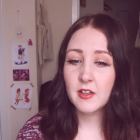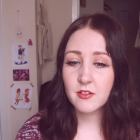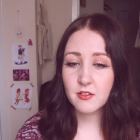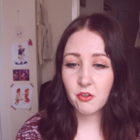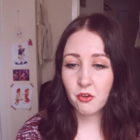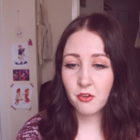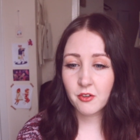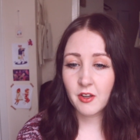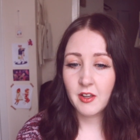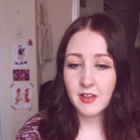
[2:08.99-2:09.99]

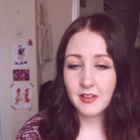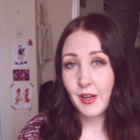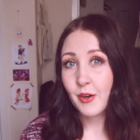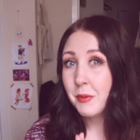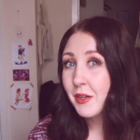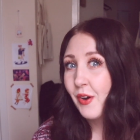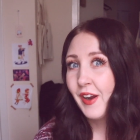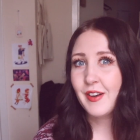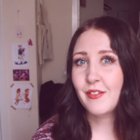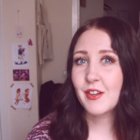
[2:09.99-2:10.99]
So yeah, it would be
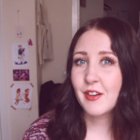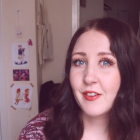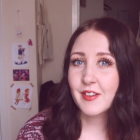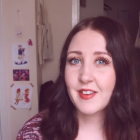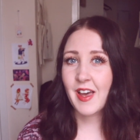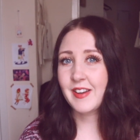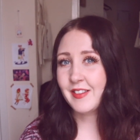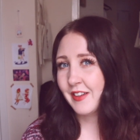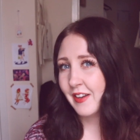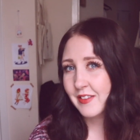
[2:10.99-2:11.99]
great if you could fix that in
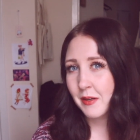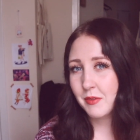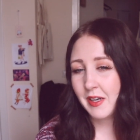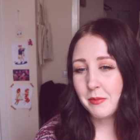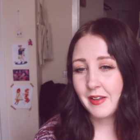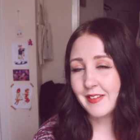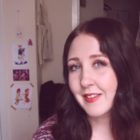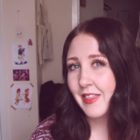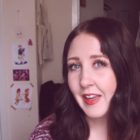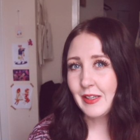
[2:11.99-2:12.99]
the next update, please.
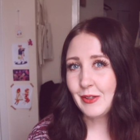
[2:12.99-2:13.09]
Thank